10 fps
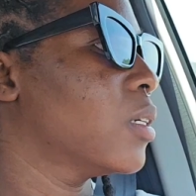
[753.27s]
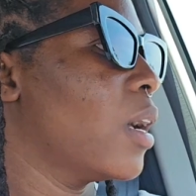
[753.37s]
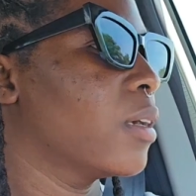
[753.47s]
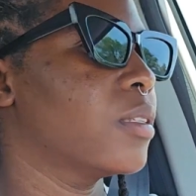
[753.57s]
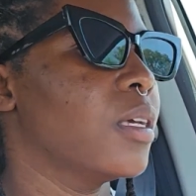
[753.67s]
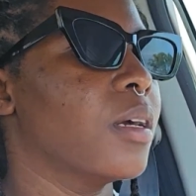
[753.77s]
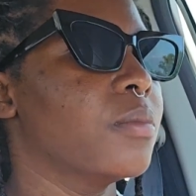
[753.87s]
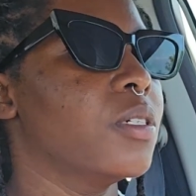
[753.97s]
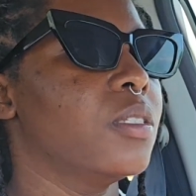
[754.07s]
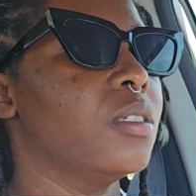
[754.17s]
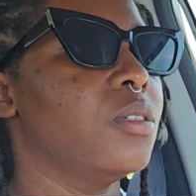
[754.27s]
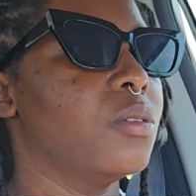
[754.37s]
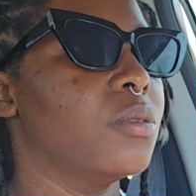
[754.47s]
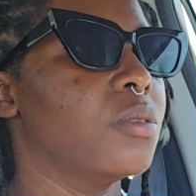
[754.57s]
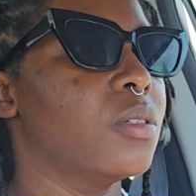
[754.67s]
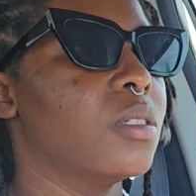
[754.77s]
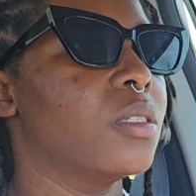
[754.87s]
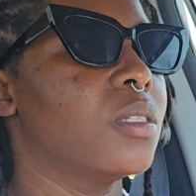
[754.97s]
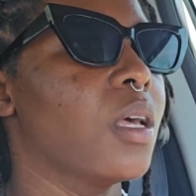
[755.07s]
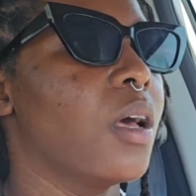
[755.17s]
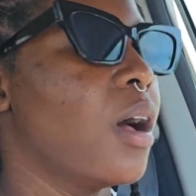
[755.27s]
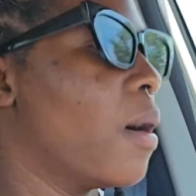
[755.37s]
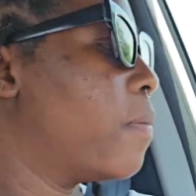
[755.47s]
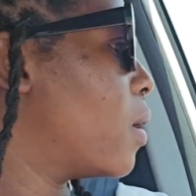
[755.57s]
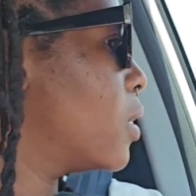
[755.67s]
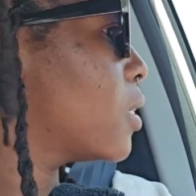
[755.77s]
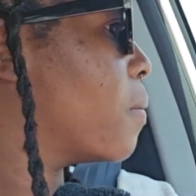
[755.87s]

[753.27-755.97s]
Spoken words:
I think I'm going to use a part of